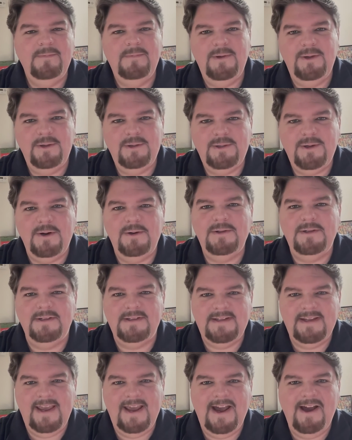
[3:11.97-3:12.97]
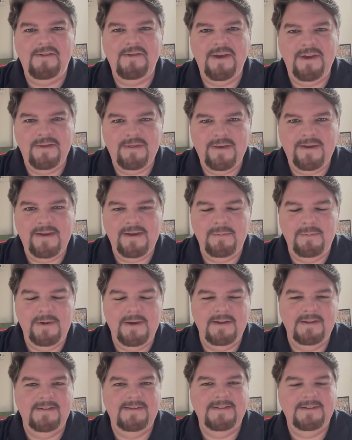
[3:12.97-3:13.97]
you start to see how they think a
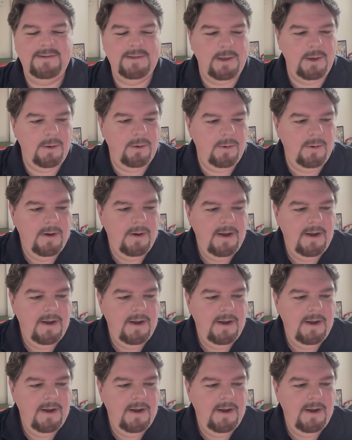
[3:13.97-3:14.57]
bit. And so